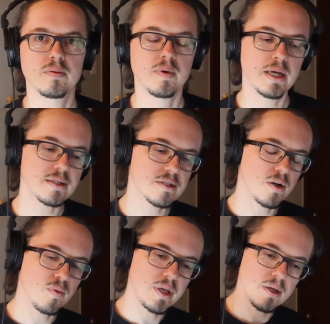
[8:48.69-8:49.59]
Right?
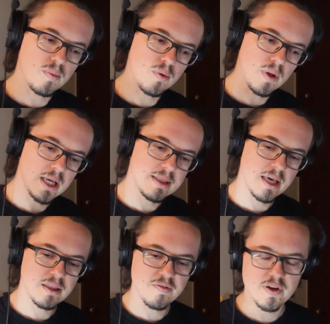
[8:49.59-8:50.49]
So we will
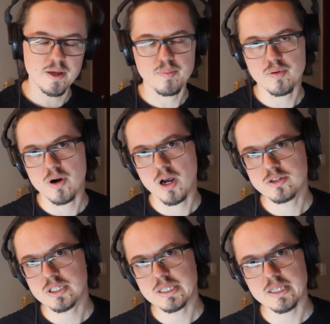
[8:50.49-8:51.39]
identify a project